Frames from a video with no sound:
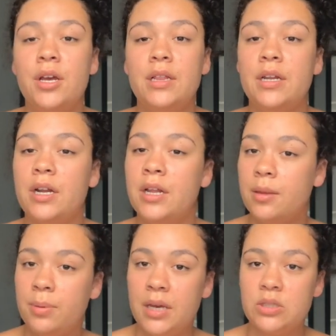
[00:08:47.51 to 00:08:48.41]
that none of the
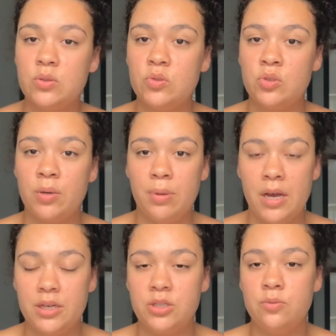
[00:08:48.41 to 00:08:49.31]
PA schools you're
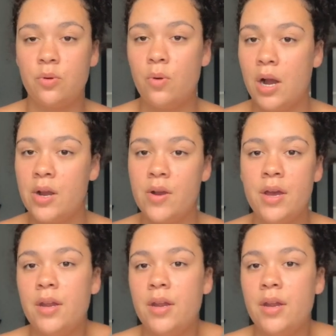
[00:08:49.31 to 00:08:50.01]
applying to require it.